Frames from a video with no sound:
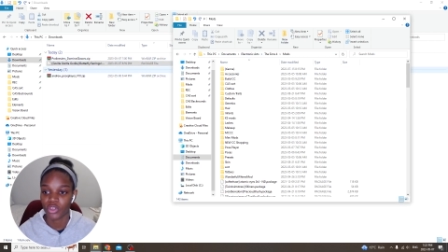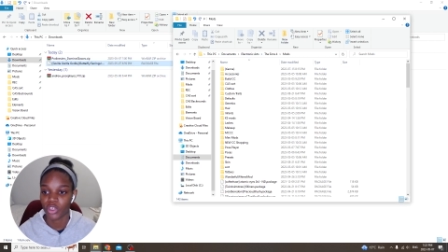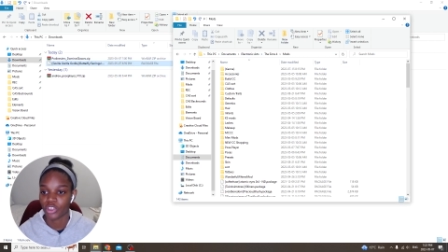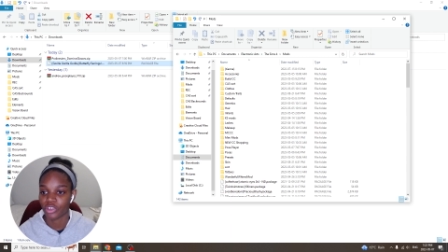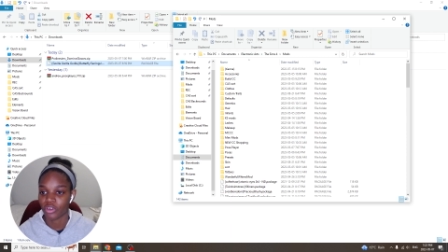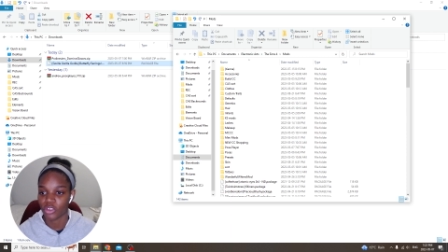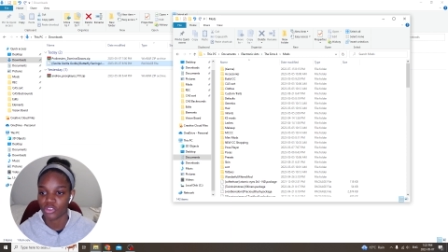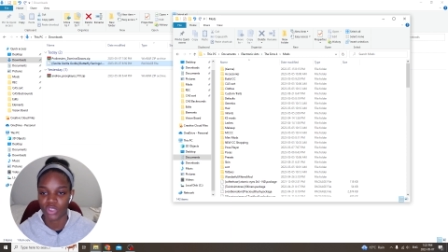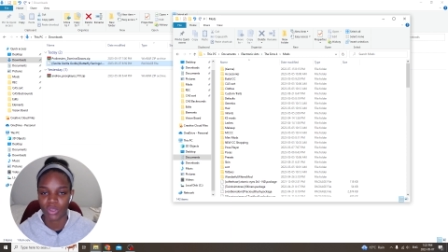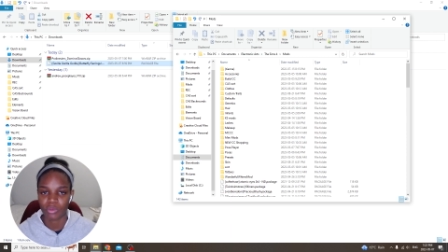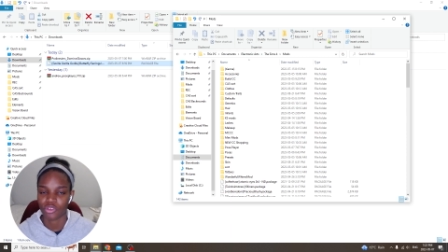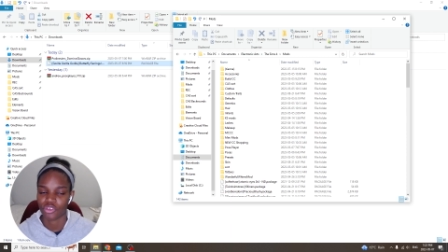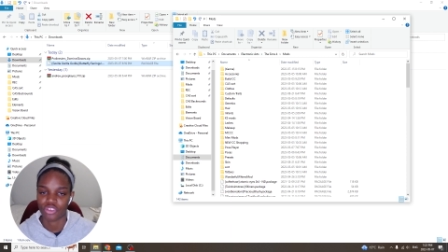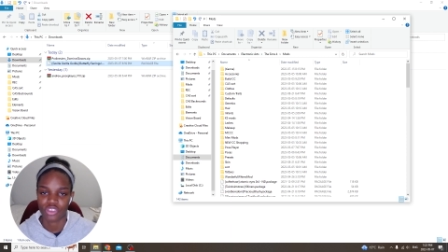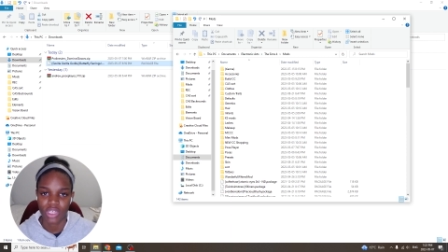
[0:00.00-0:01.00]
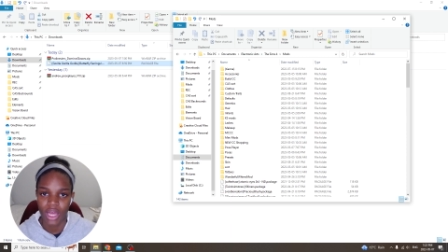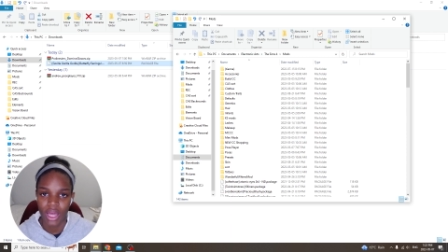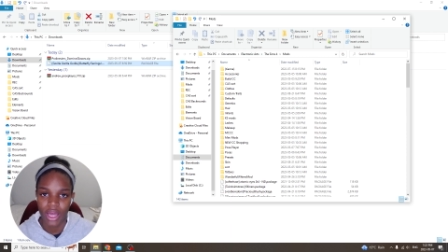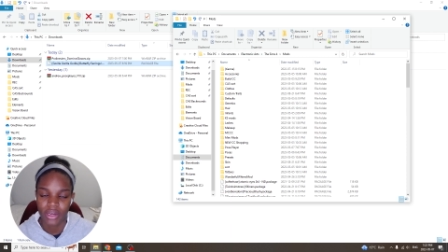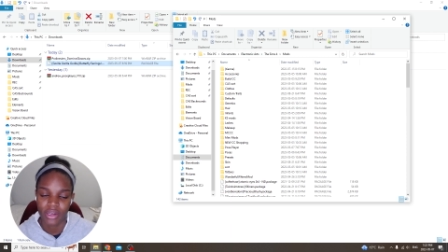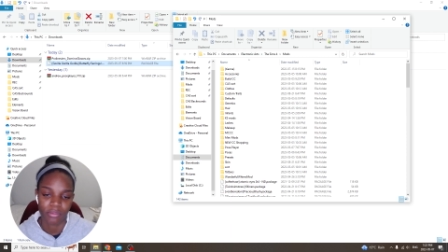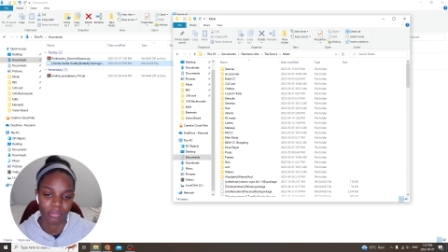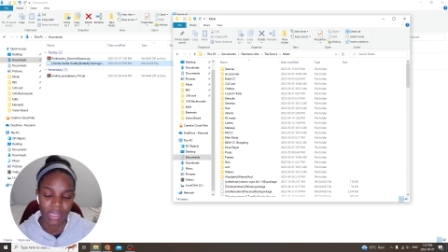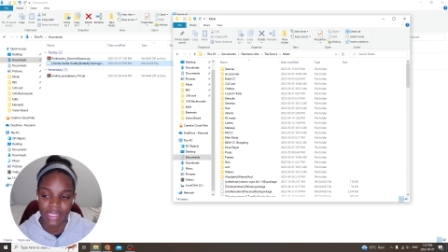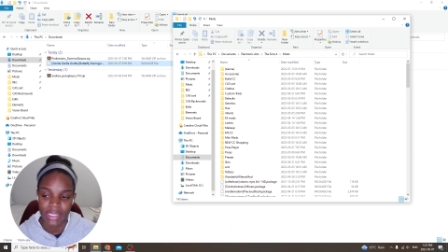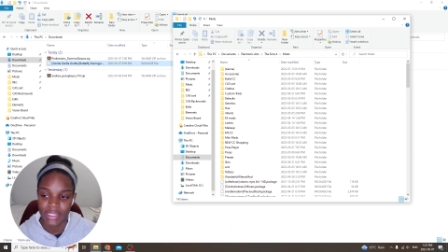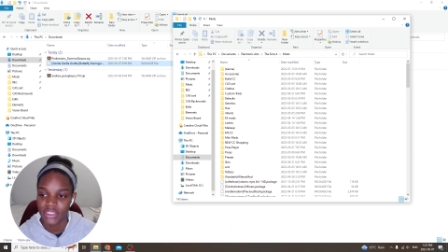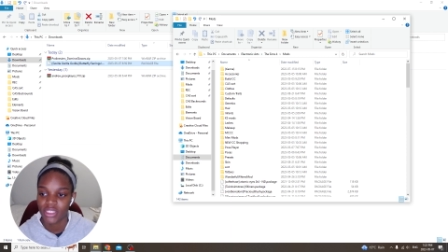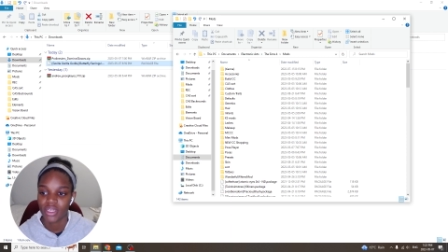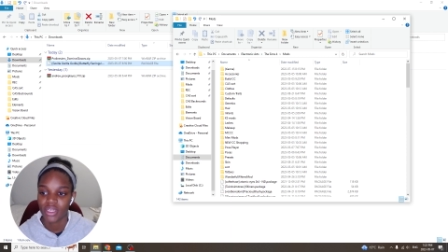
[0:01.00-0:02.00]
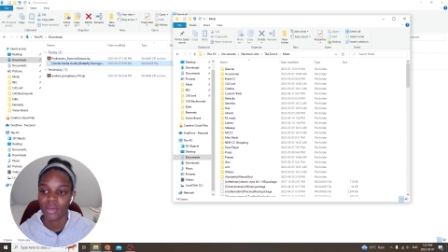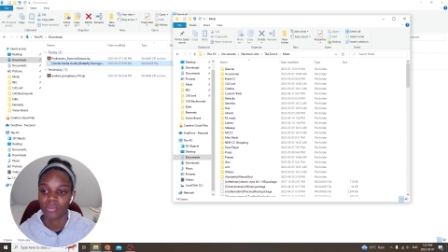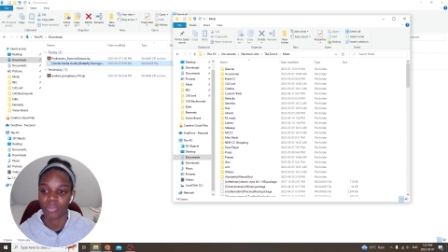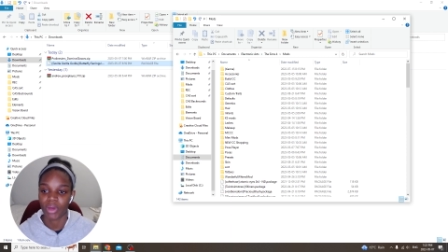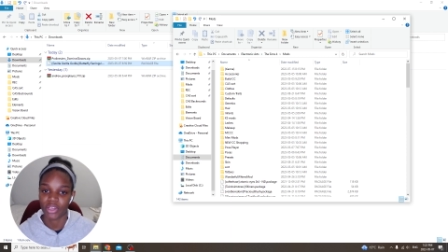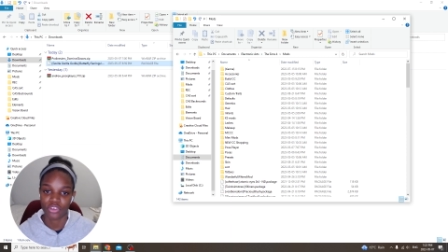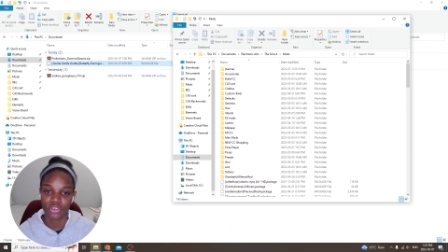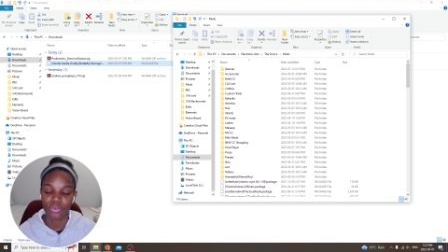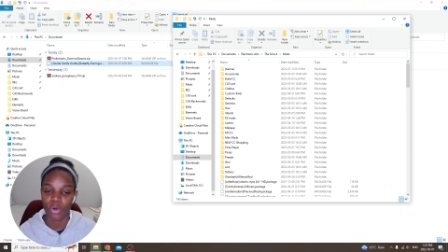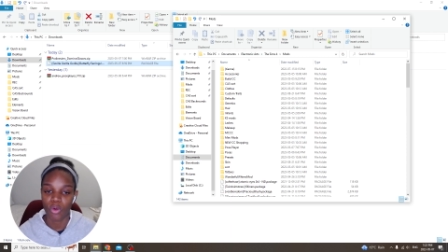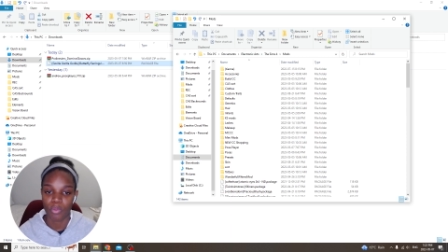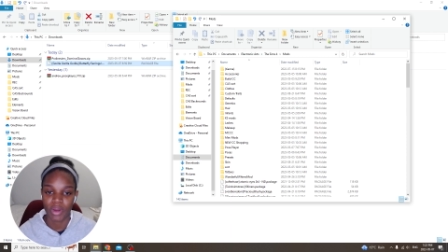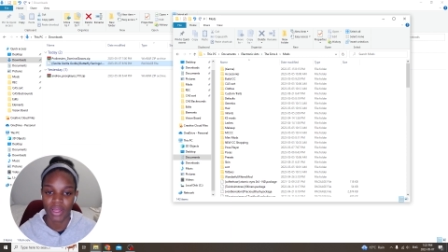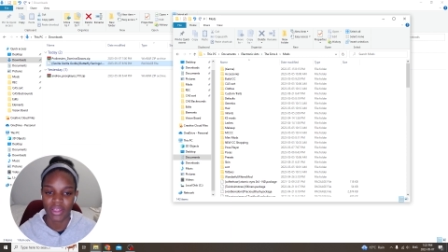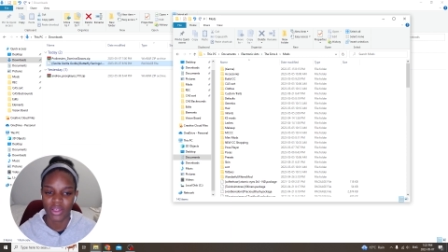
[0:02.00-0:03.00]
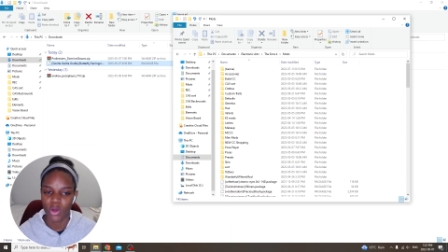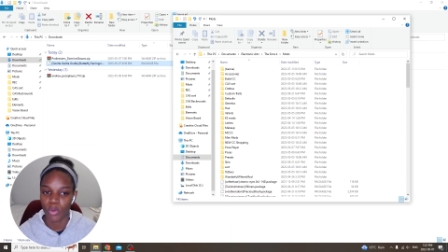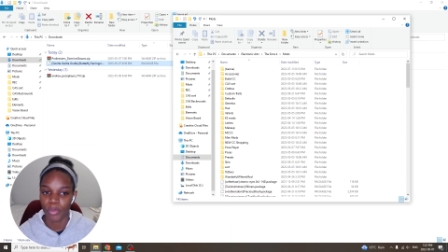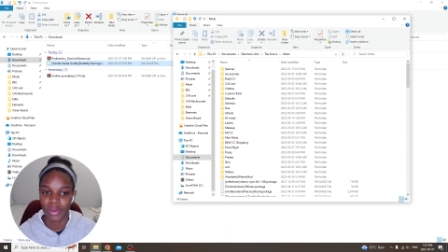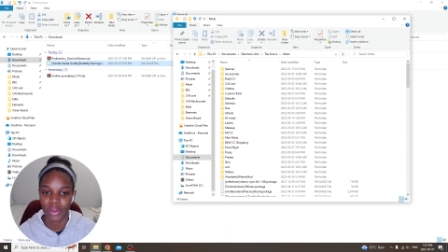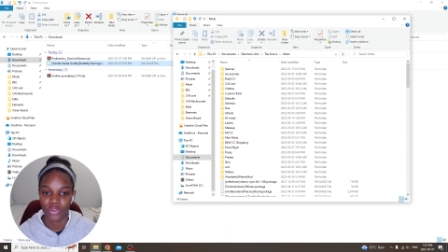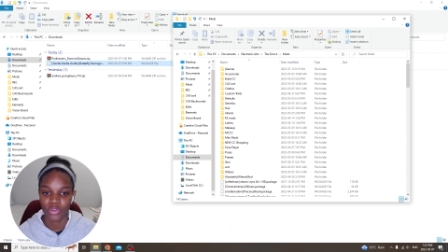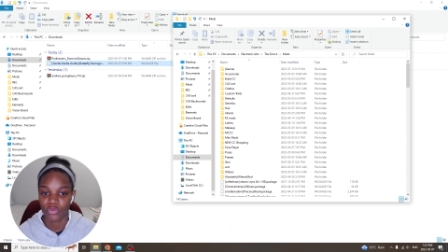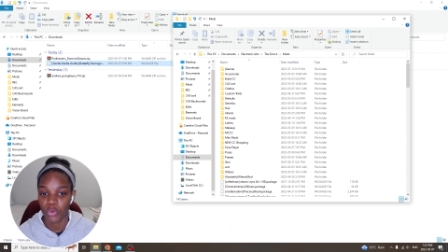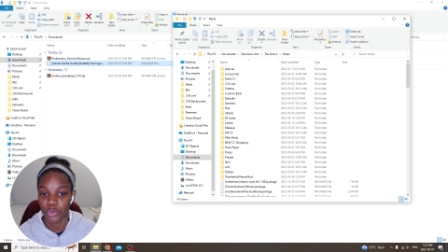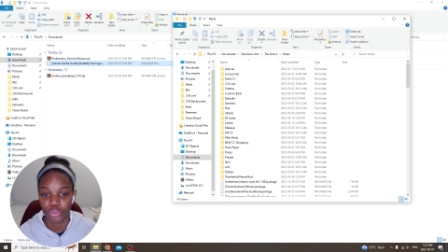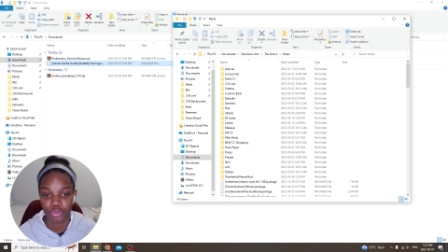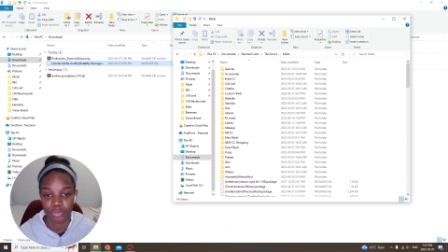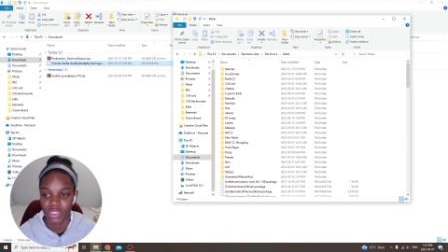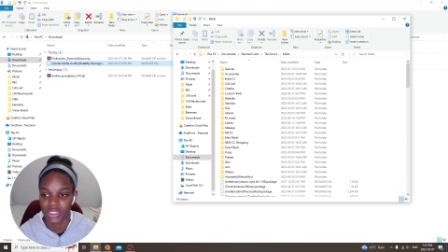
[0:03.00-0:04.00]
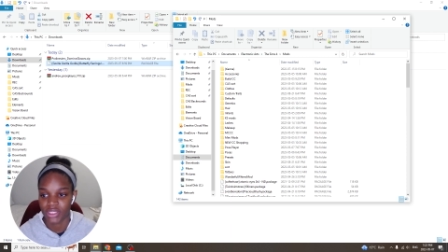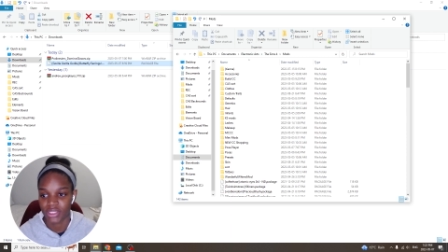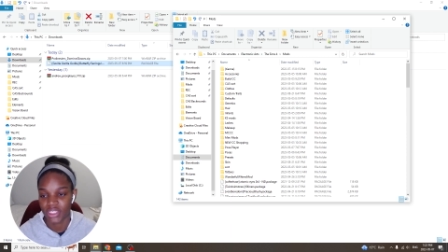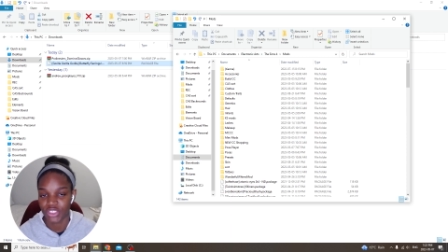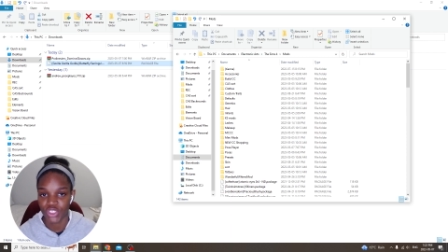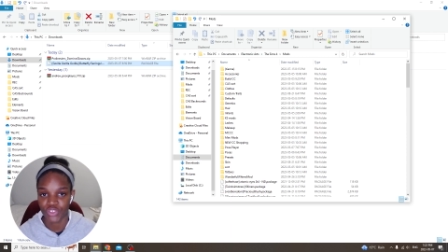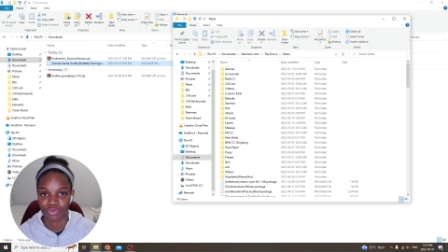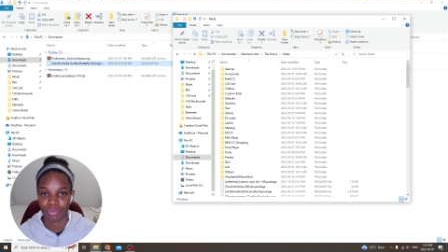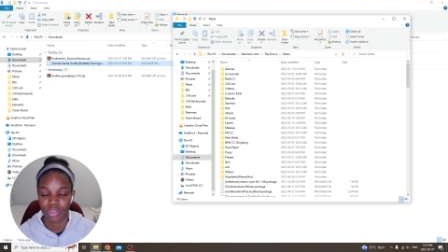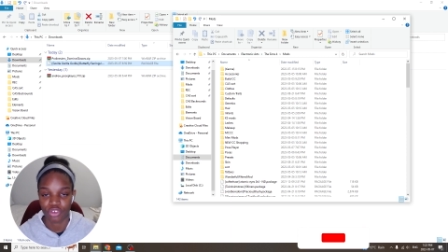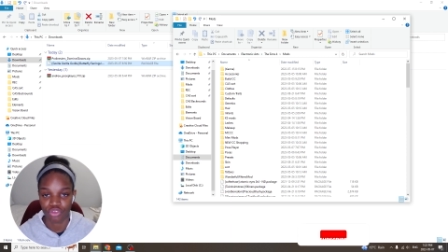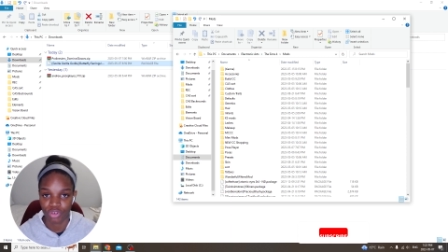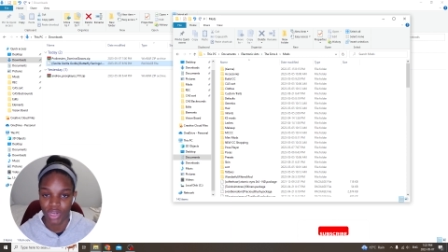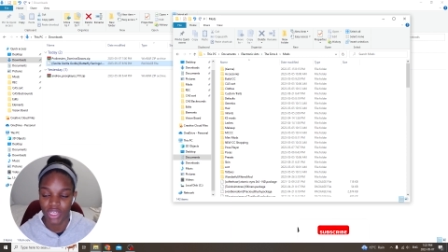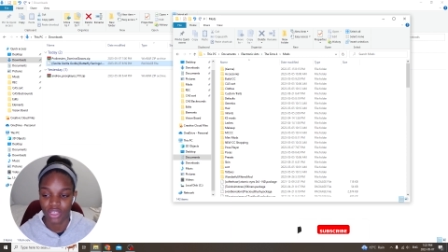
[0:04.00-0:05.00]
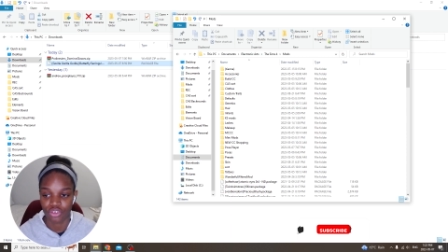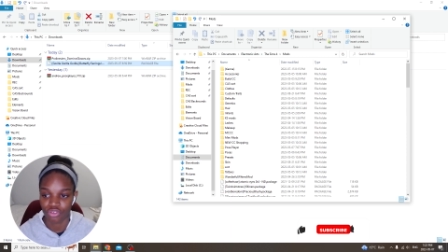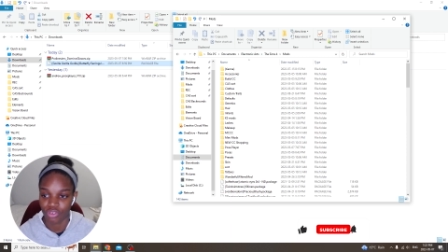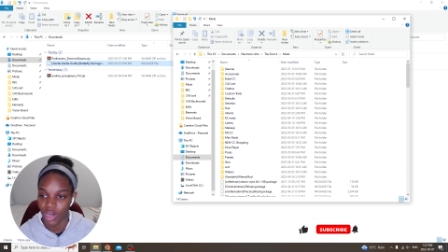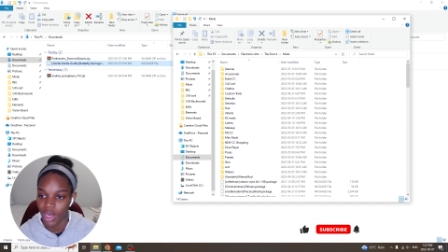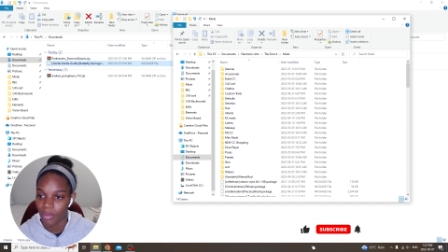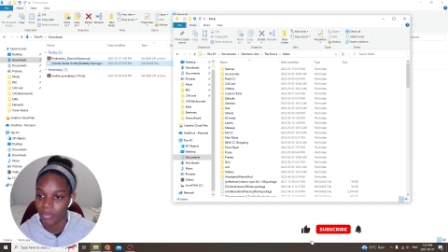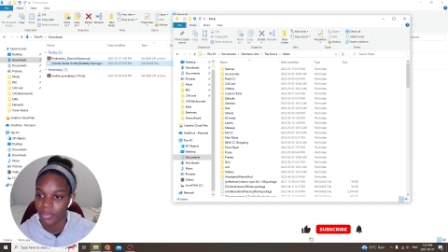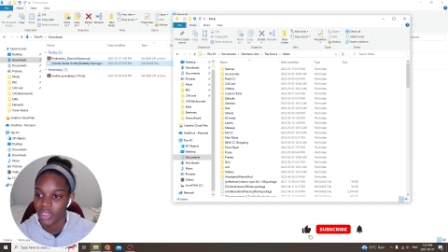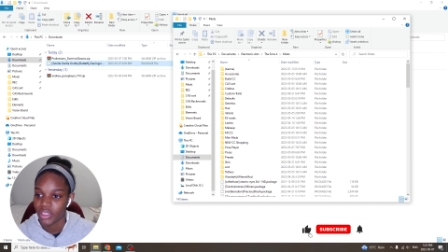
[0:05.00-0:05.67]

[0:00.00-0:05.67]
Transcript: You're also able to just cut and paste, but I like opening other folders because it's easier for me to drag and drop.